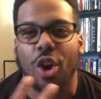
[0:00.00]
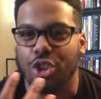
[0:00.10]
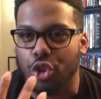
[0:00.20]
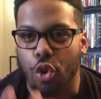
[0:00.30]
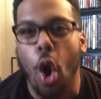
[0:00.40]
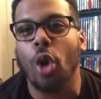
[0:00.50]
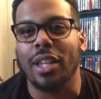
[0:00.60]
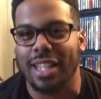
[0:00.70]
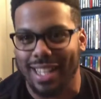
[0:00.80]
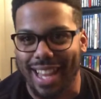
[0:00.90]
are
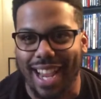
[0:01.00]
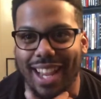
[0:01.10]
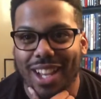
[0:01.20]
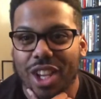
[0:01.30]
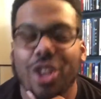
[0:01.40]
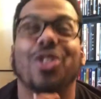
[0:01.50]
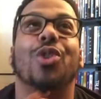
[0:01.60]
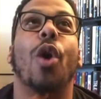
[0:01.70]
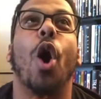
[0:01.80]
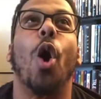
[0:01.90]
trolling today.
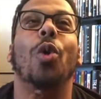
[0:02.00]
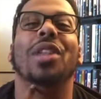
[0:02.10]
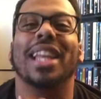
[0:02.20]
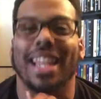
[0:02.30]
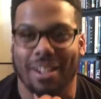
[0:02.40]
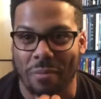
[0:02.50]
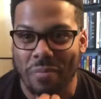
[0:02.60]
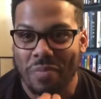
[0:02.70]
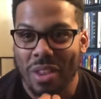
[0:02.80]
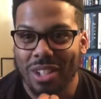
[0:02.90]
Trolling.
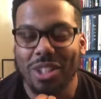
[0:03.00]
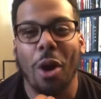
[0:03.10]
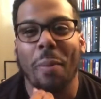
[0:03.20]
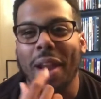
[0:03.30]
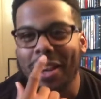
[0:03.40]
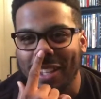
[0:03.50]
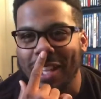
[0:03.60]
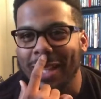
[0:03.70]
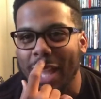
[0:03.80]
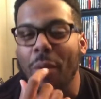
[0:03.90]
So
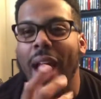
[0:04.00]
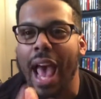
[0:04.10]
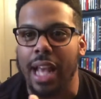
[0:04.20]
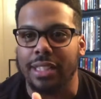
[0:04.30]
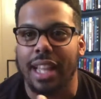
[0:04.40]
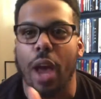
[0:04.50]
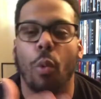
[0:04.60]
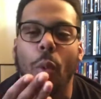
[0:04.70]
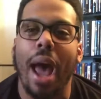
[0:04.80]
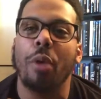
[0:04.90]
apparently they were asked that
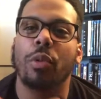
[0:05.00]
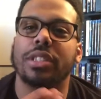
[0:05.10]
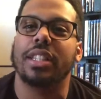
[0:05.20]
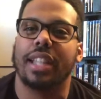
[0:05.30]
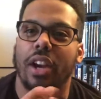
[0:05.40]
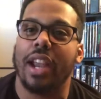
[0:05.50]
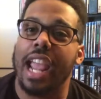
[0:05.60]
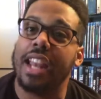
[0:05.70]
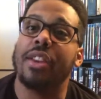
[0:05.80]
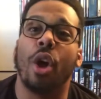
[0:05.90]
why wasn't there
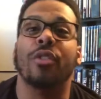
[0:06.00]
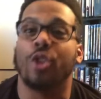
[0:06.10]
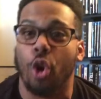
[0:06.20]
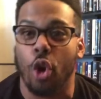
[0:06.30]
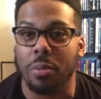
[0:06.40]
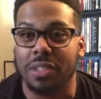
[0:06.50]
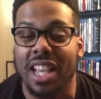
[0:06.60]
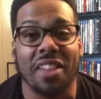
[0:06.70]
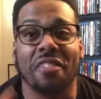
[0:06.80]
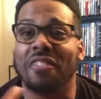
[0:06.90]
any Nova Corps
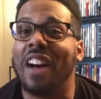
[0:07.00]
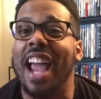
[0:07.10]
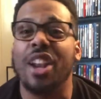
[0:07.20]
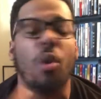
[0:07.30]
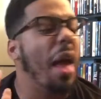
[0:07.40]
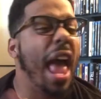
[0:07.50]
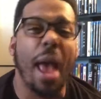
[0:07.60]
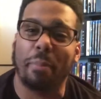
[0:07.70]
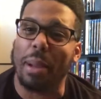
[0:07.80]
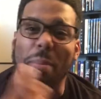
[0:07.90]
in the final
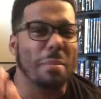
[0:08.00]
epic